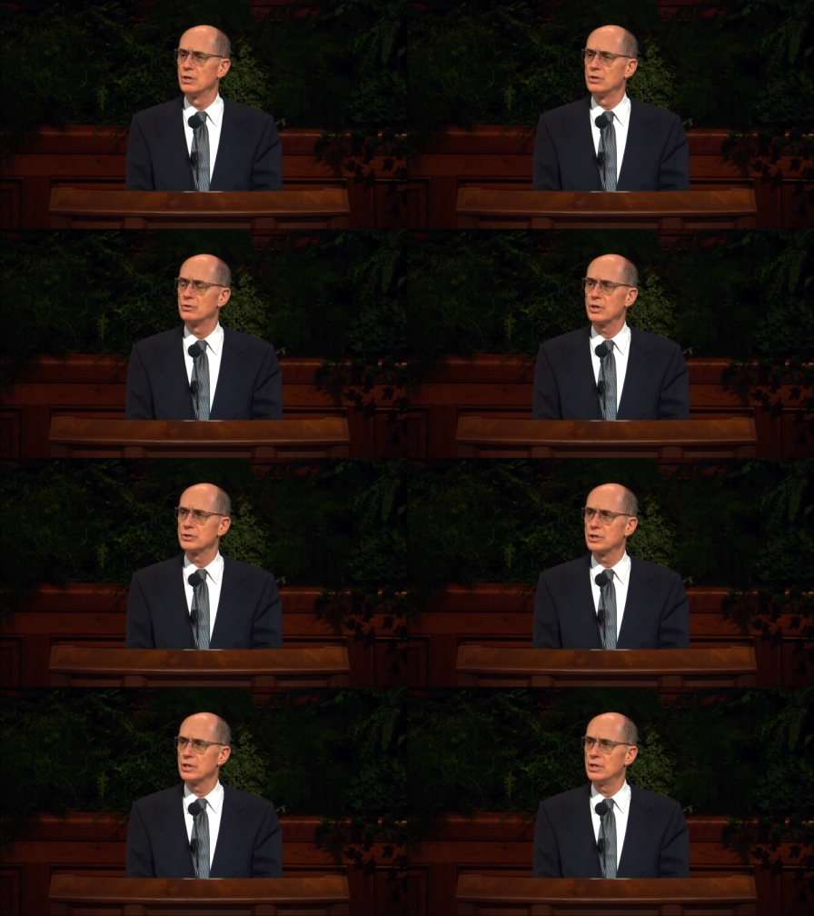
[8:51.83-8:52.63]

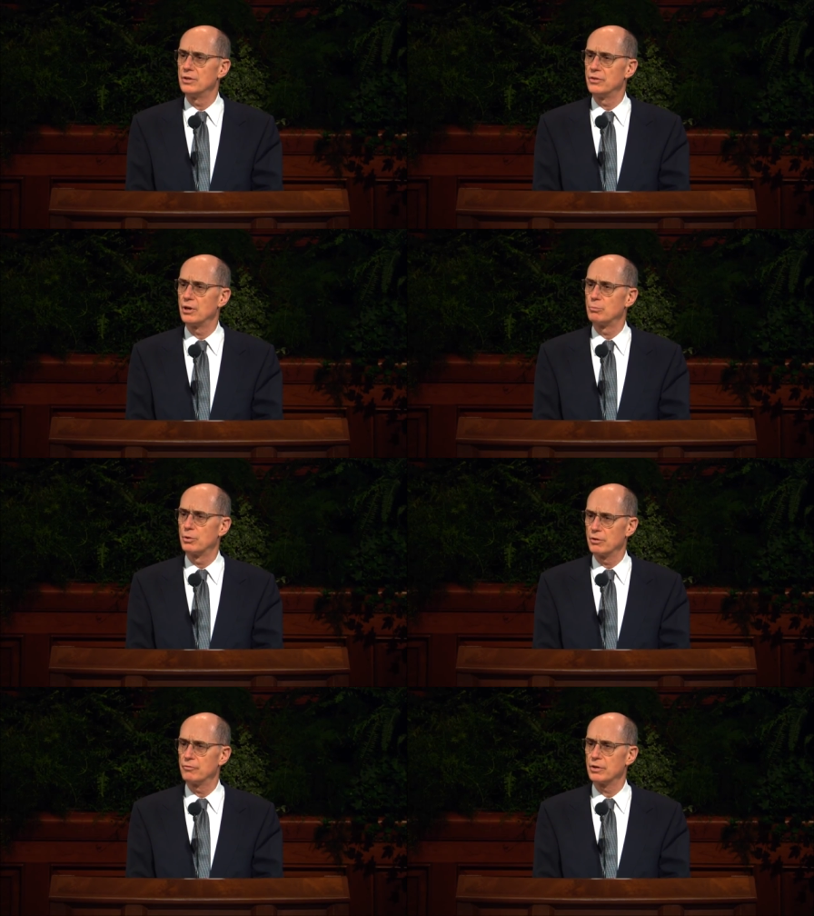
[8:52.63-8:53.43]
trusting in their
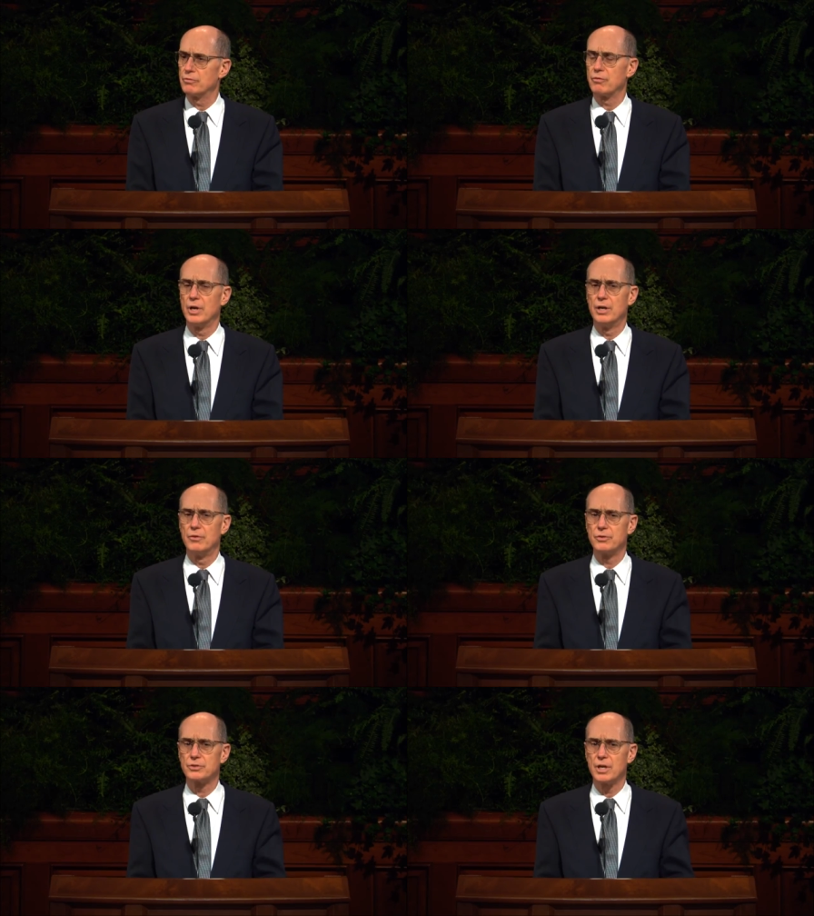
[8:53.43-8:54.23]
perfect friend,
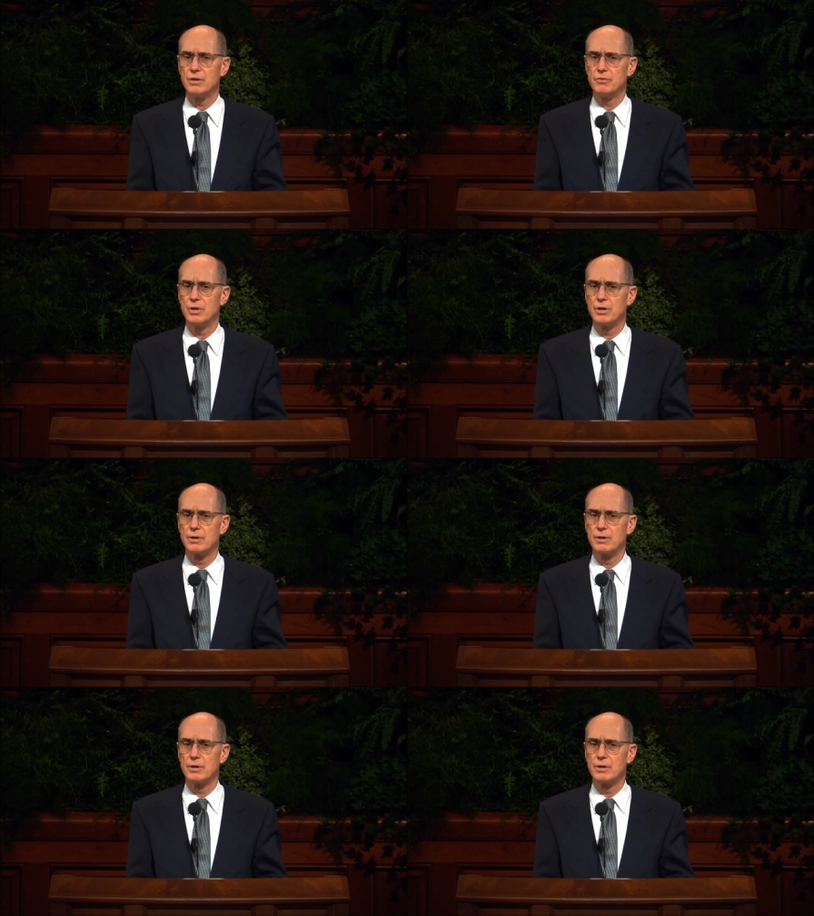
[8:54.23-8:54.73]
the Savior.